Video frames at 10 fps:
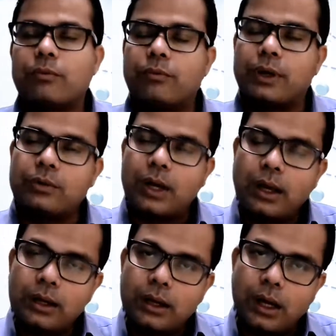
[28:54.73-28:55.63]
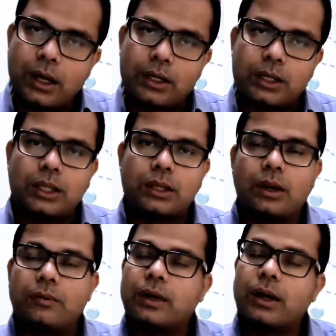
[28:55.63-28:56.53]
when you are under
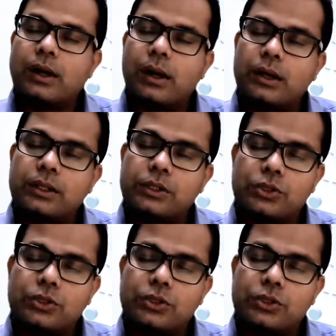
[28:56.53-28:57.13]
the